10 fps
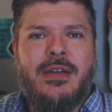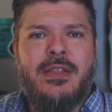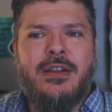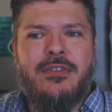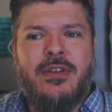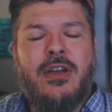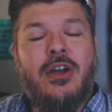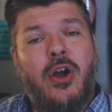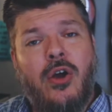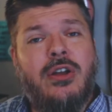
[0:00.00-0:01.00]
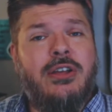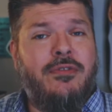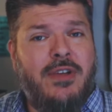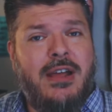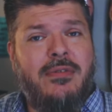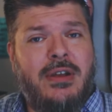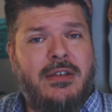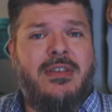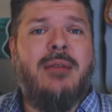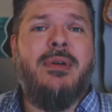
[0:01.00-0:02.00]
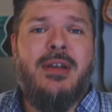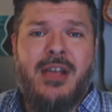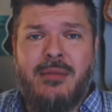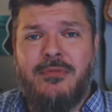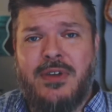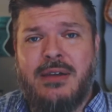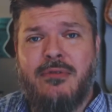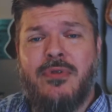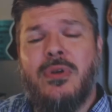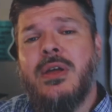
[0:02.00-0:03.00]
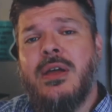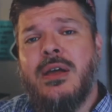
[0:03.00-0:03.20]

that is currently flavorless and become flavorful.